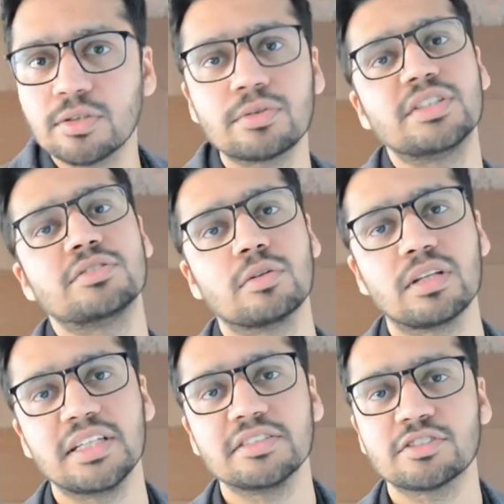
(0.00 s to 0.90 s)
queries
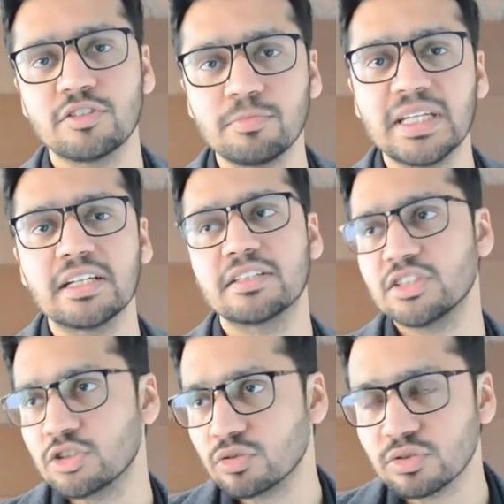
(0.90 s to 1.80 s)
only instead of paying
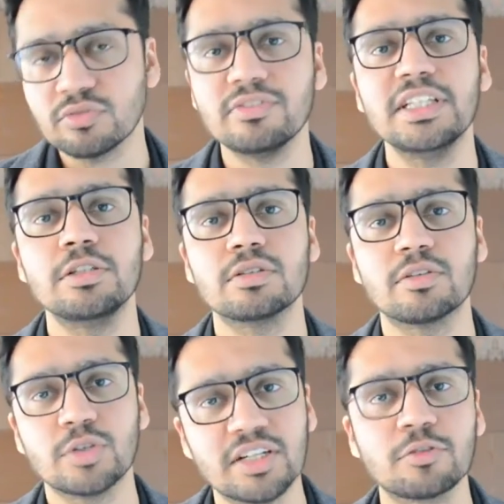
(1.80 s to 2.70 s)
attention to the video
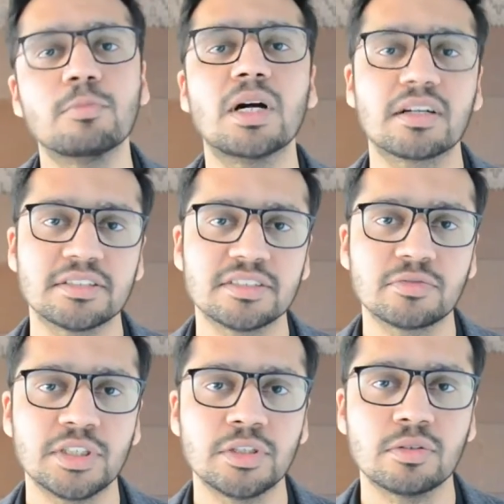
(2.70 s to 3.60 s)
that we have to market this
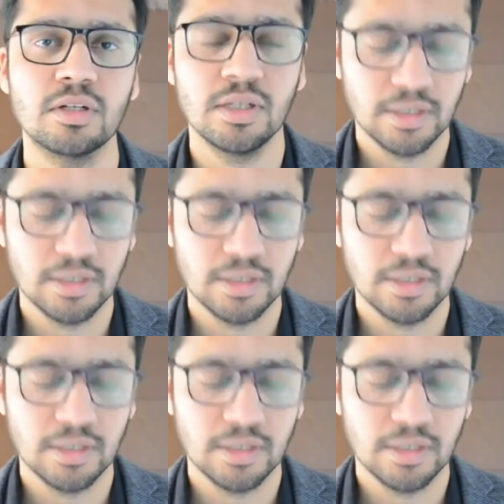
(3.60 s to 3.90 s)
video.